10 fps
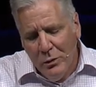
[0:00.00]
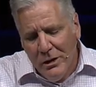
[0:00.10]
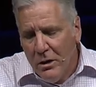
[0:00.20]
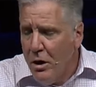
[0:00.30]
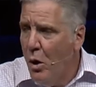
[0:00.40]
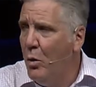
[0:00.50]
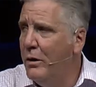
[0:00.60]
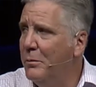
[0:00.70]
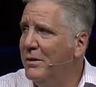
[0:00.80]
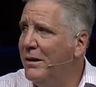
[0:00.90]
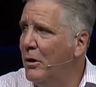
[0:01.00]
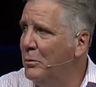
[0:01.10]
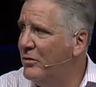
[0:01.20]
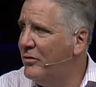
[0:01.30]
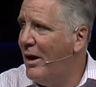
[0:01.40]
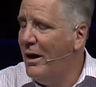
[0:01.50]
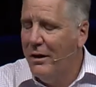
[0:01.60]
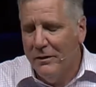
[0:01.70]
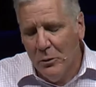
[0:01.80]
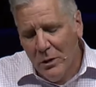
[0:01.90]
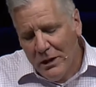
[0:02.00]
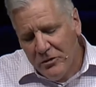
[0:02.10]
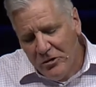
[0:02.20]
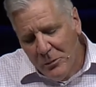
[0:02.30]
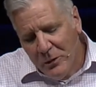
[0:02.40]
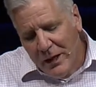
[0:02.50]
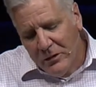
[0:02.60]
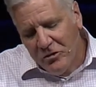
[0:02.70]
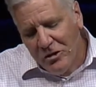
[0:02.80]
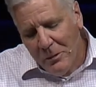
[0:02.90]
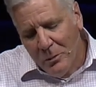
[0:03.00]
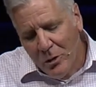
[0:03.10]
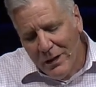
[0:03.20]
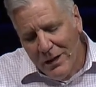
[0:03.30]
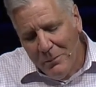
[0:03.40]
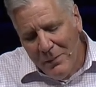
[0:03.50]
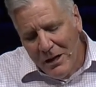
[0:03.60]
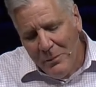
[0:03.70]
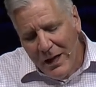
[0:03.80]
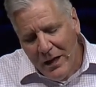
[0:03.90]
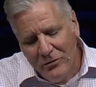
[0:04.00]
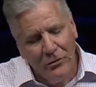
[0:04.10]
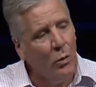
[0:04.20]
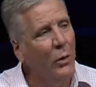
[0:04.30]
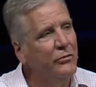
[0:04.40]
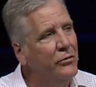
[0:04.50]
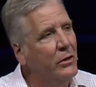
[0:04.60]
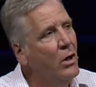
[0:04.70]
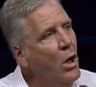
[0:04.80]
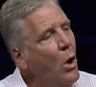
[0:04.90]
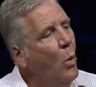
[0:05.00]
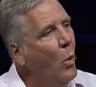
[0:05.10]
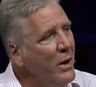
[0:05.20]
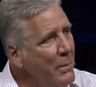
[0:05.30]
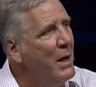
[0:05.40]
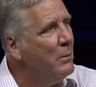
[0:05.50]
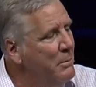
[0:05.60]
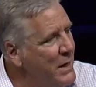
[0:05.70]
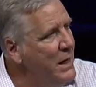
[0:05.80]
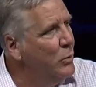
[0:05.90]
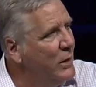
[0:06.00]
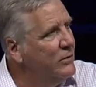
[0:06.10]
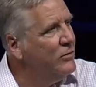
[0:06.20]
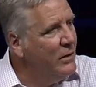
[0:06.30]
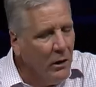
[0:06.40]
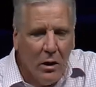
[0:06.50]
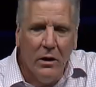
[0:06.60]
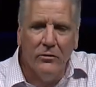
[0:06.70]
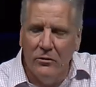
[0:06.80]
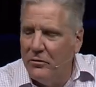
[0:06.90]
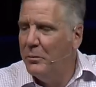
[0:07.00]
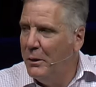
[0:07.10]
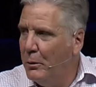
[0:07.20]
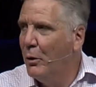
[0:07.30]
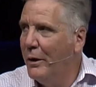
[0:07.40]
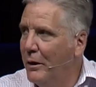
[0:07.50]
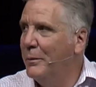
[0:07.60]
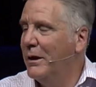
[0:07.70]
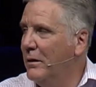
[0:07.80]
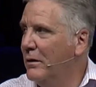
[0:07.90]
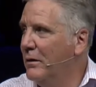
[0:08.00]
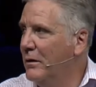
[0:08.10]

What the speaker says: who didn't know him, didn't know Messiah, they were like sheep without a shepherd, it made me ask the question, what about me when I see the lostness of people around me?